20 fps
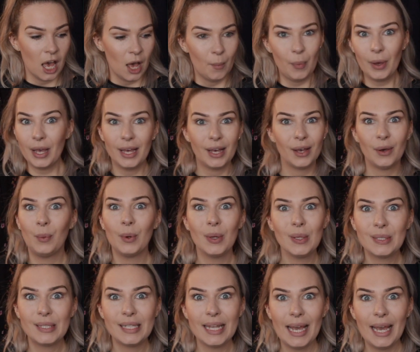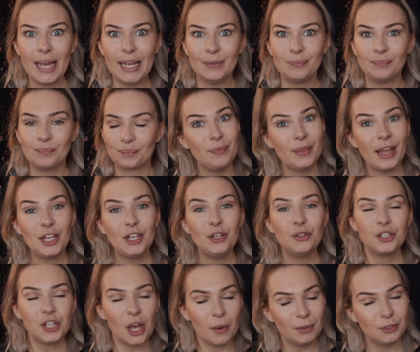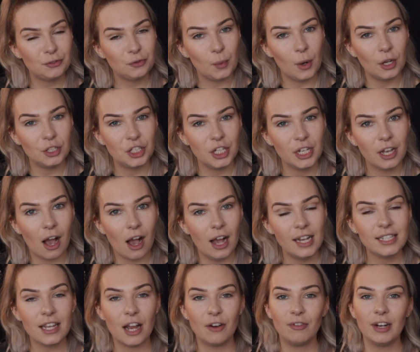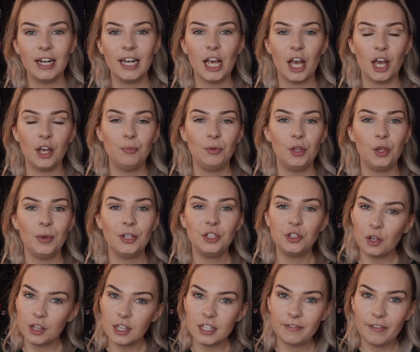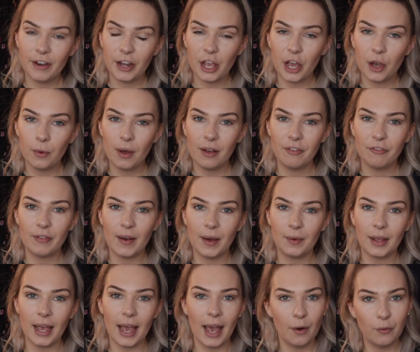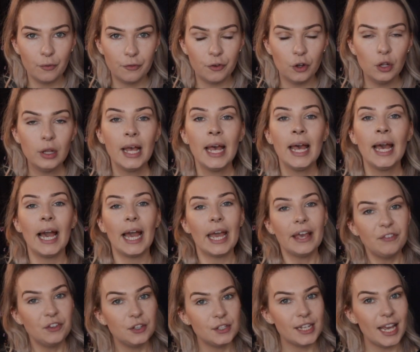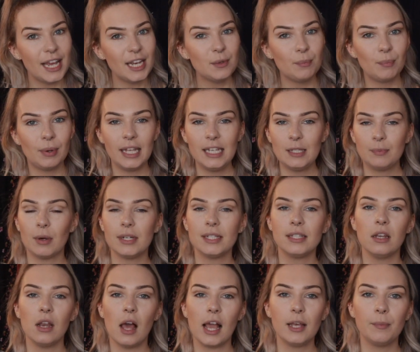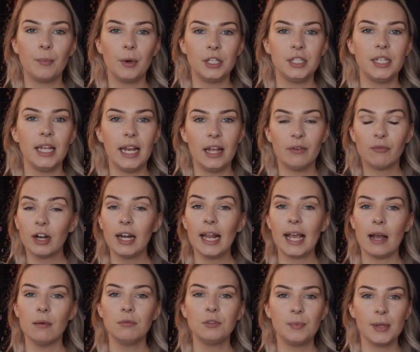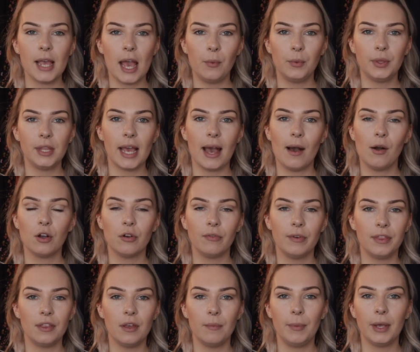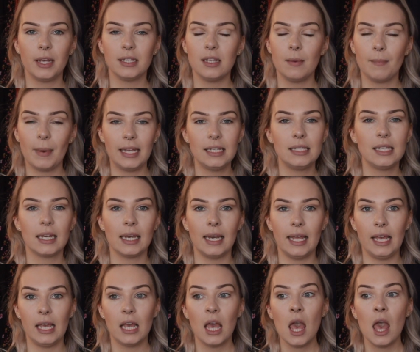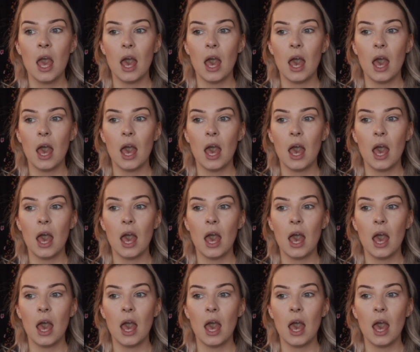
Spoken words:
But yeah, we'll see. Thank you so much for watching, guys. I really hope you enjoyed this video and found it helpful. If you did, please press the like button. It really helps me out with the algorithm, because it basically